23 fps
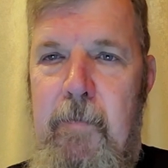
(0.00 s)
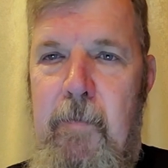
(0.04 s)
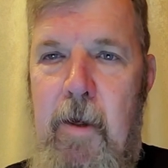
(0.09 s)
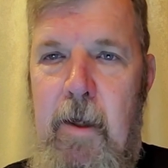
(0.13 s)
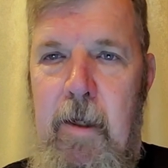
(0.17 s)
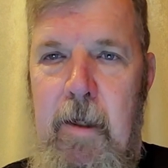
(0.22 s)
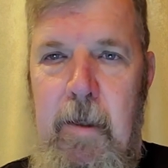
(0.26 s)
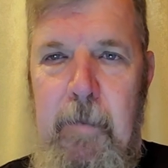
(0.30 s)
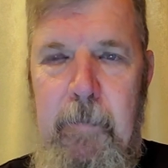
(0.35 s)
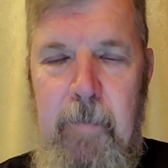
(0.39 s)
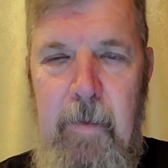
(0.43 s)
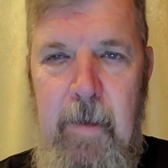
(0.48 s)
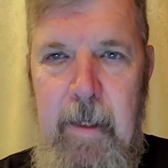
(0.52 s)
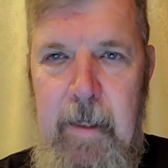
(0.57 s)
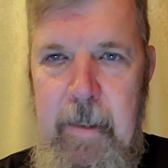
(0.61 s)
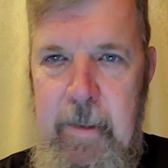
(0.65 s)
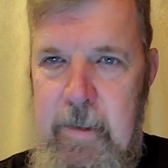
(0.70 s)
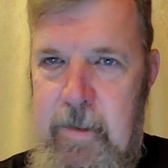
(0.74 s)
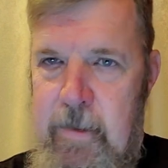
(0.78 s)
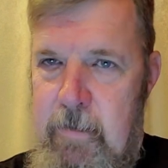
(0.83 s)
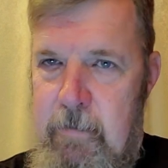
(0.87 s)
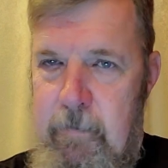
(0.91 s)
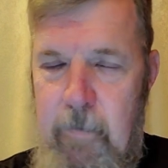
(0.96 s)

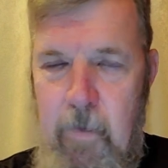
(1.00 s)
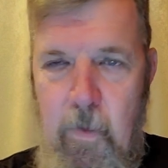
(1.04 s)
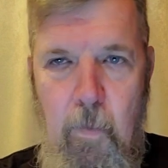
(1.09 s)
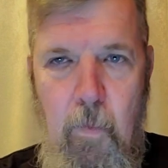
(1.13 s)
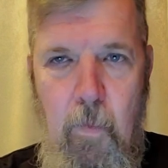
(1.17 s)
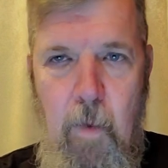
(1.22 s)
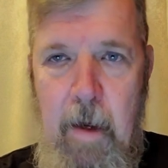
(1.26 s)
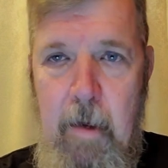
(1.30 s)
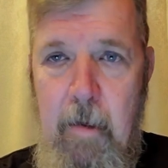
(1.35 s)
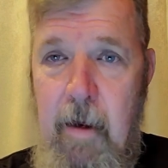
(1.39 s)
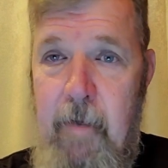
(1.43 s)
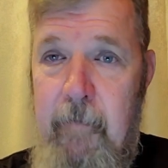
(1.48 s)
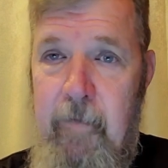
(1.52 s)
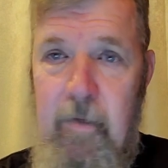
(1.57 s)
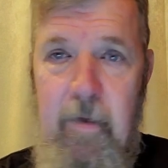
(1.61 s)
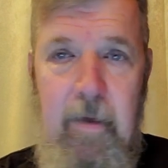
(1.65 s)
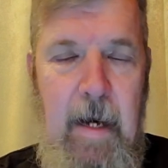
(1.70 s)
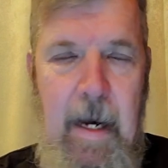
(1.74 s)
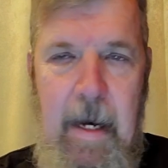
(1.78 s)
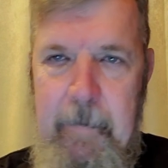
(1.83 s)
Marketplace, wherever.